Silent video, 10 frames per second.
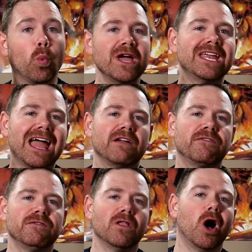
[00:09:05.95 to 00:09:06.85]
when a
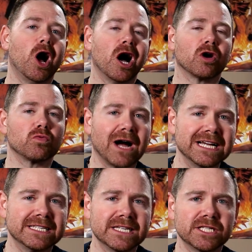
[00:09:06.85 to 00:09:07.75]
flaw
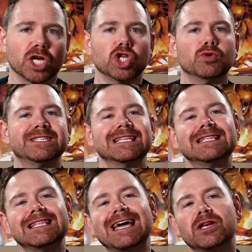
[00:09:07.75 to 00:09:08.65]
arises, use it
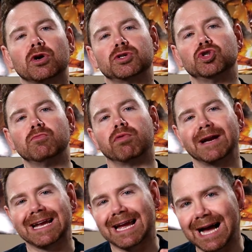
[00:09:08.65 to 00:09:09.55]
later to bring